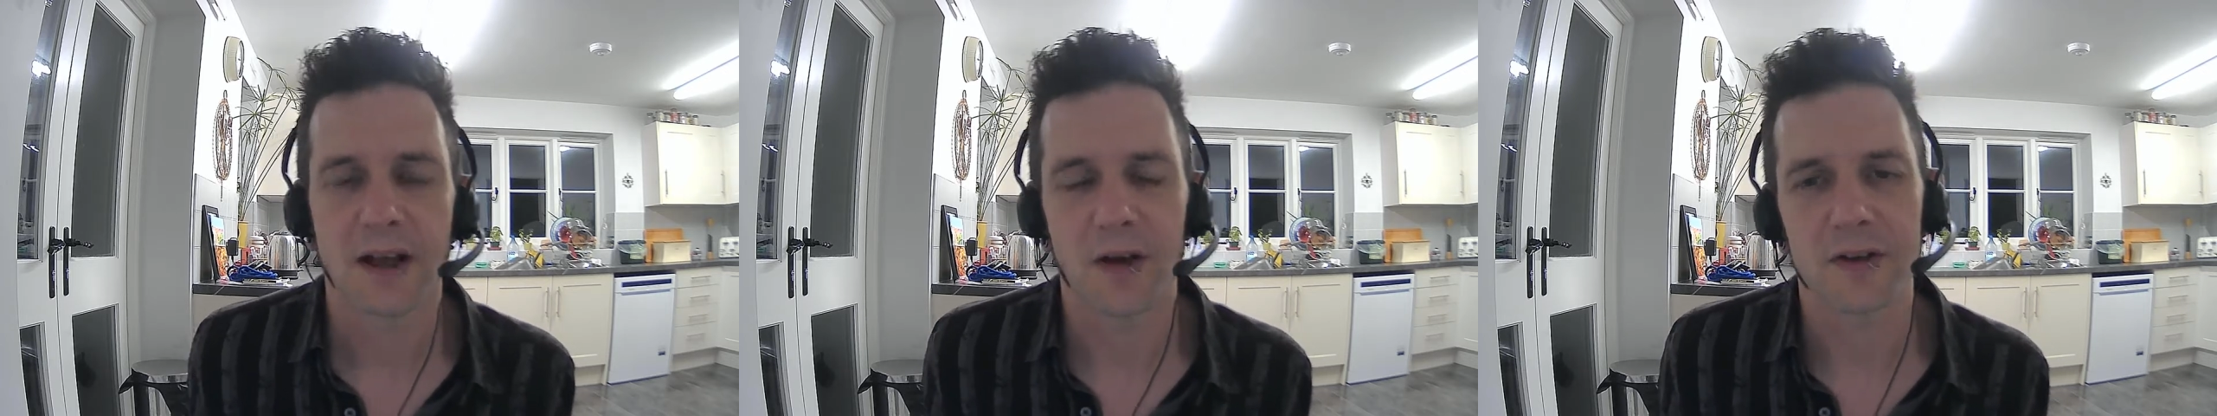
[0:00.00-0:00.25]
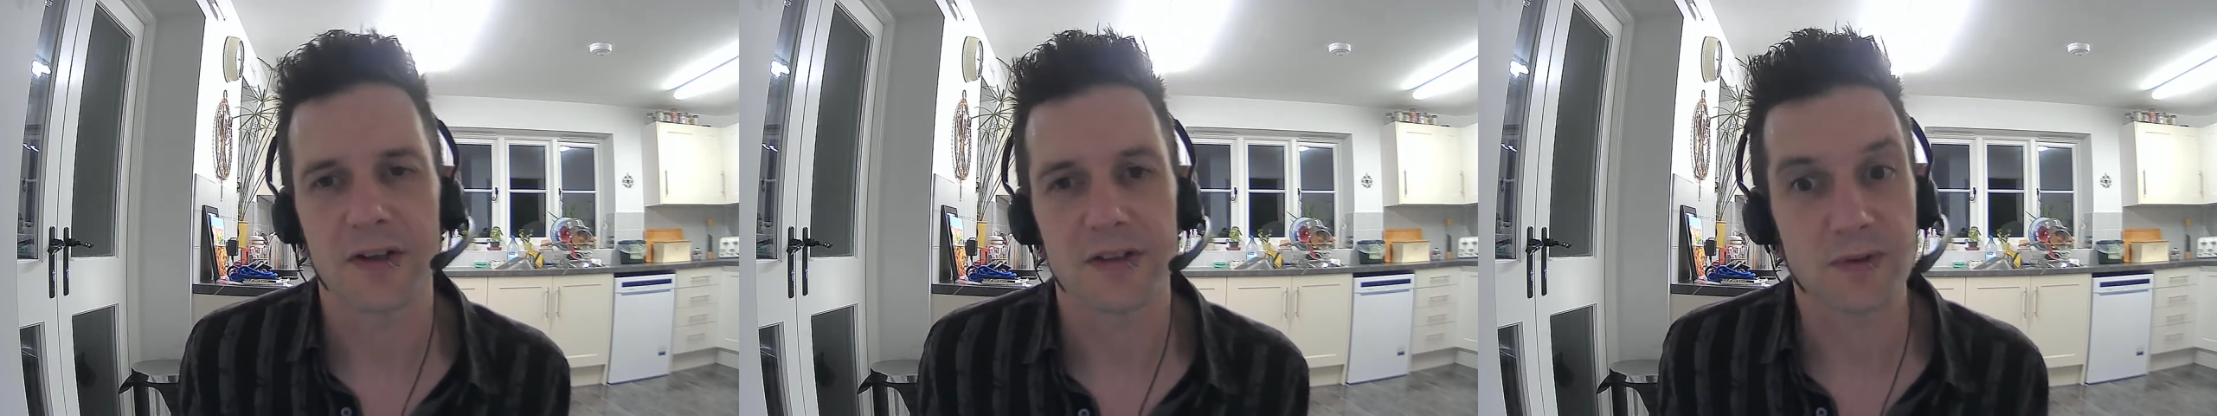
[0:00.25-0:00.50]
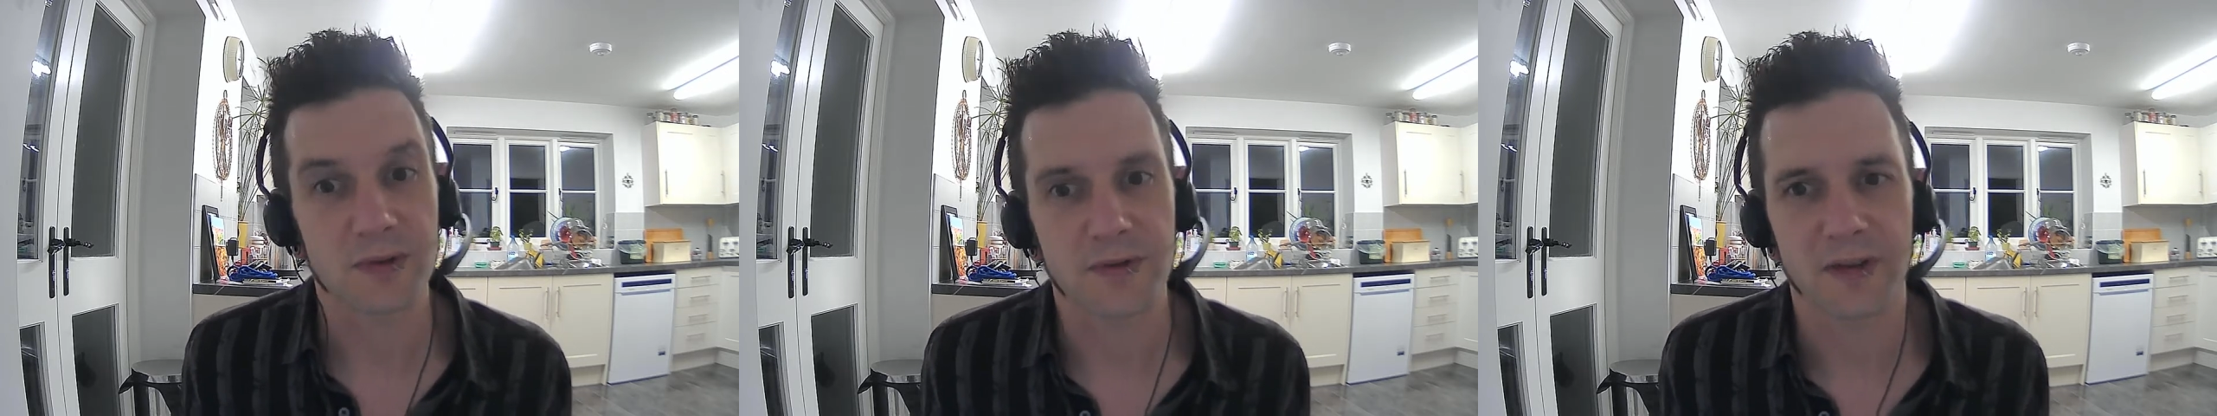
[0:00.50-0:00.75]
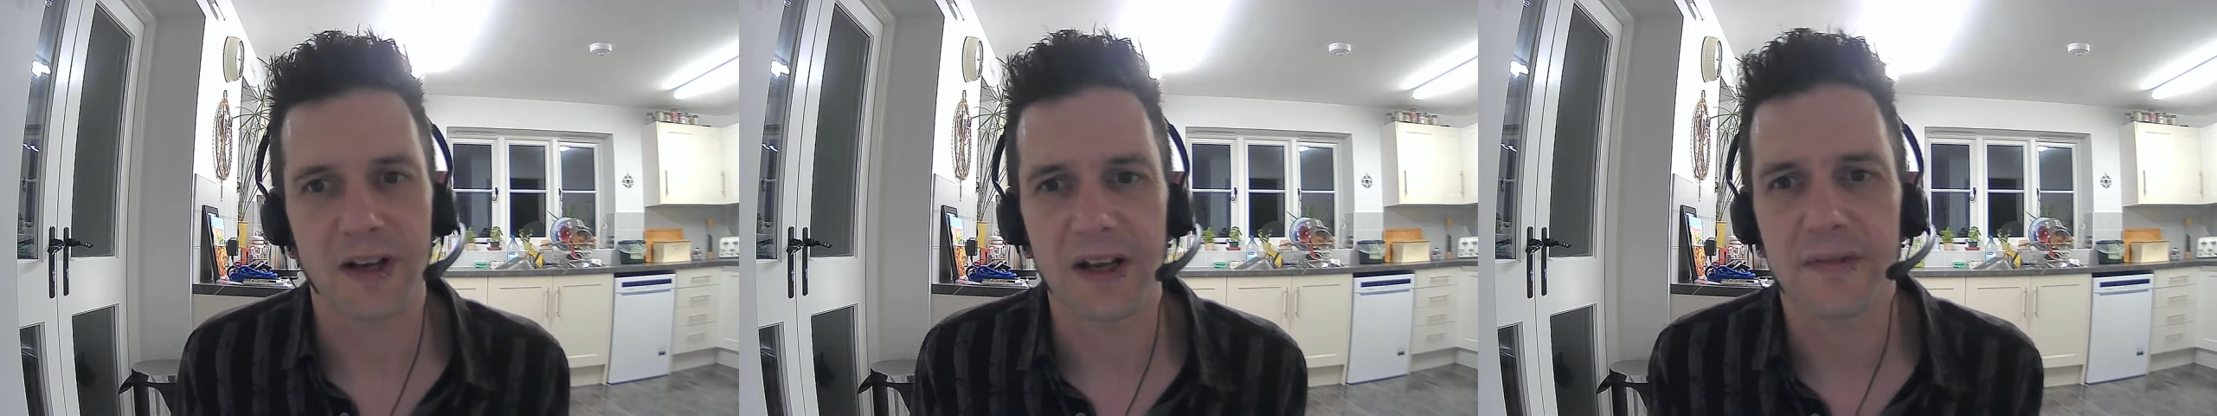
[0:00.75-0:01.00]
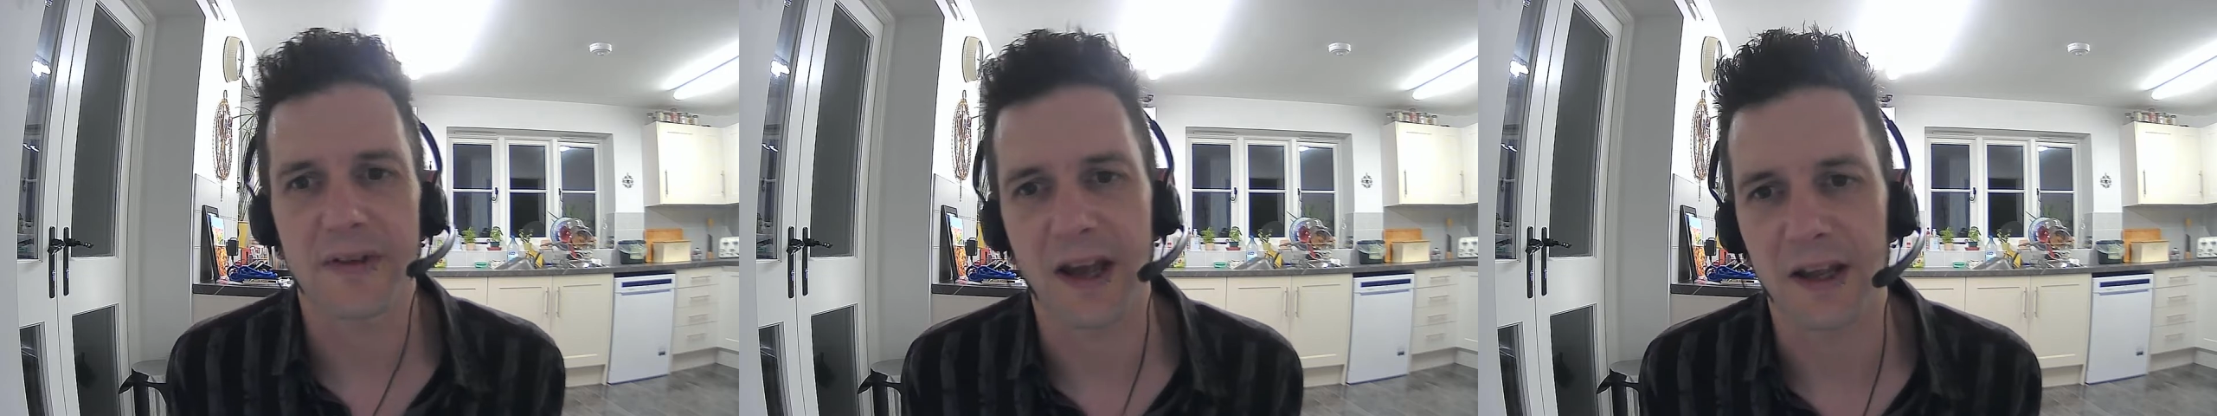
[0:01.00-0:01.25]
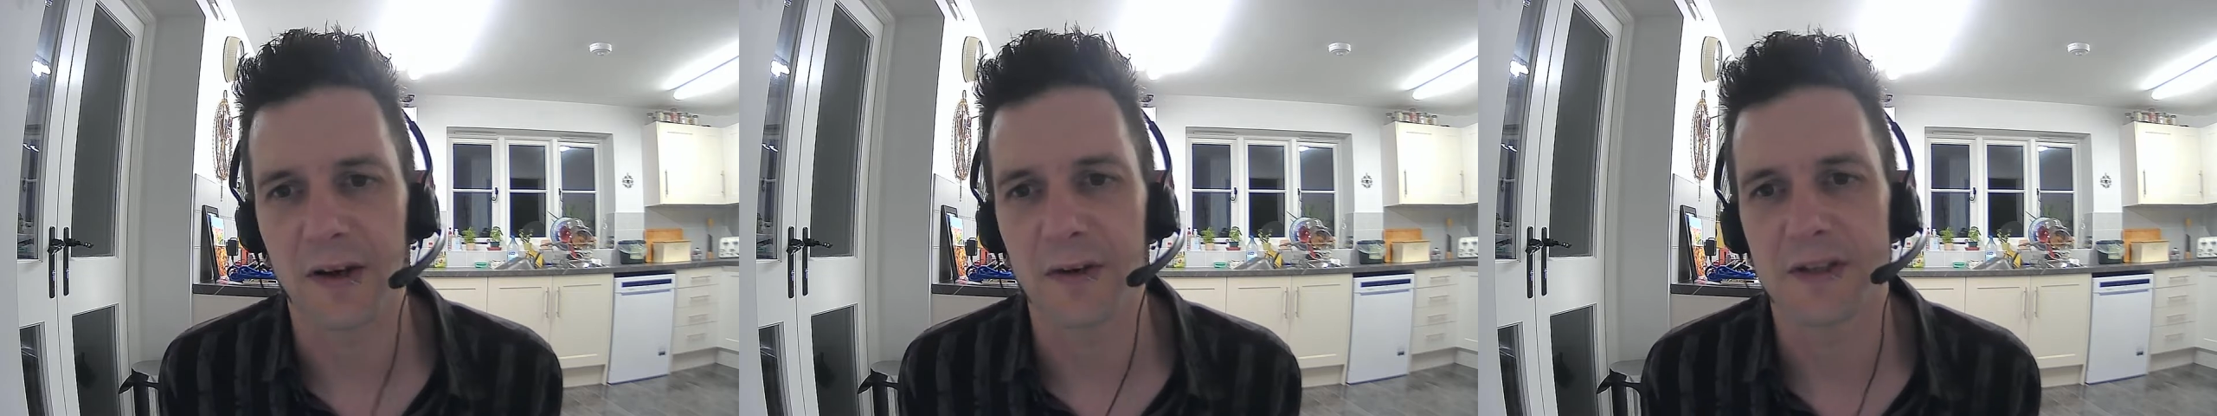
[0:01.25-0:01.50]
on a sort of a
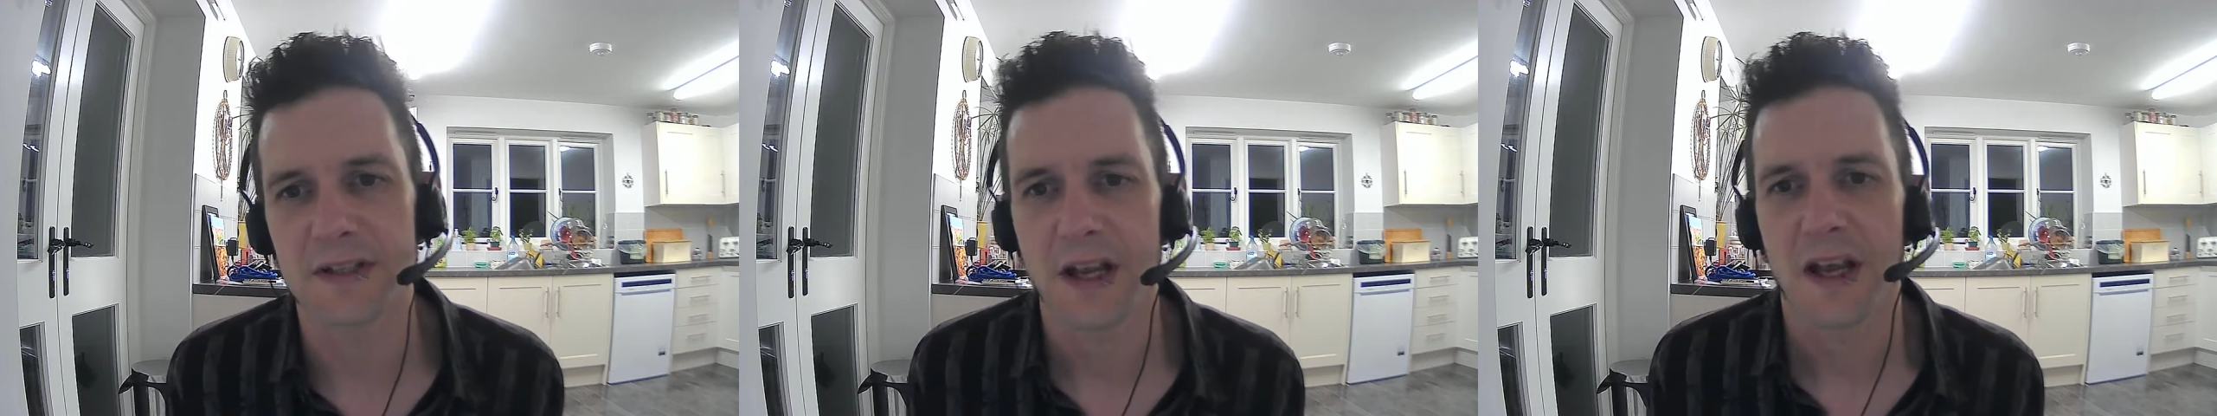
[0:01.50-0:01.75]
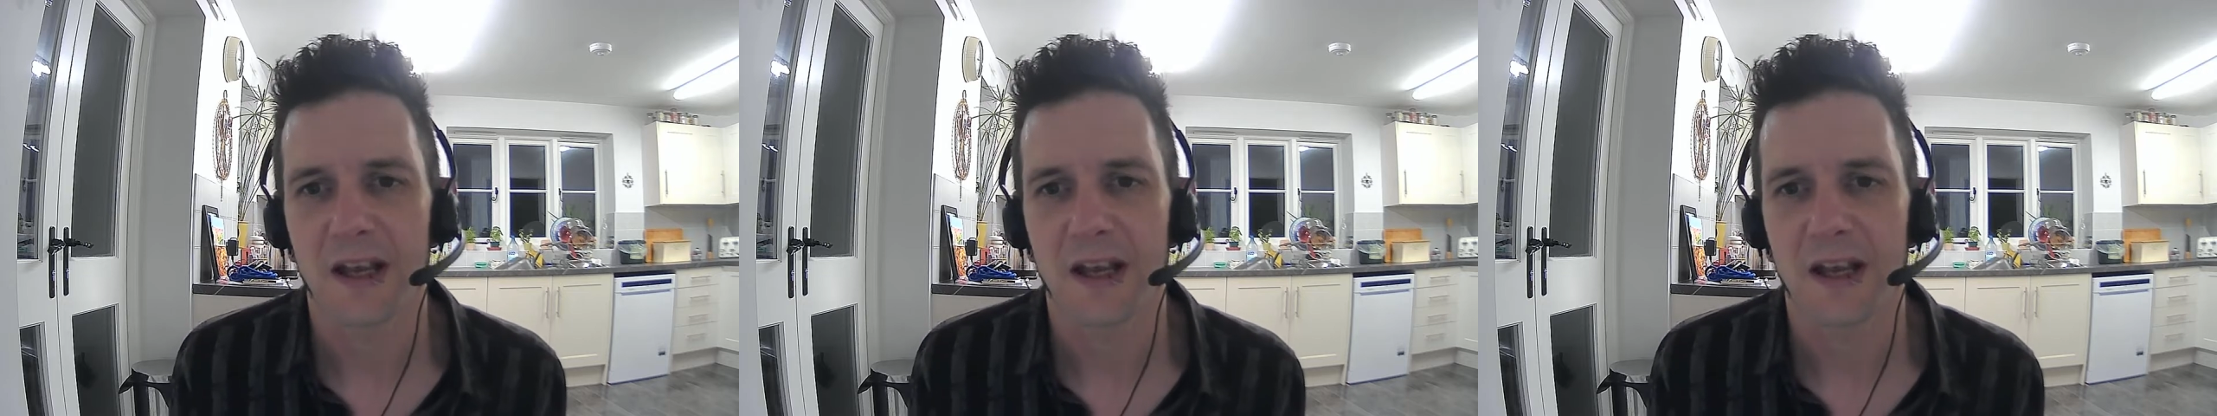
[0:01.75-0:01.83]
cliffhanger as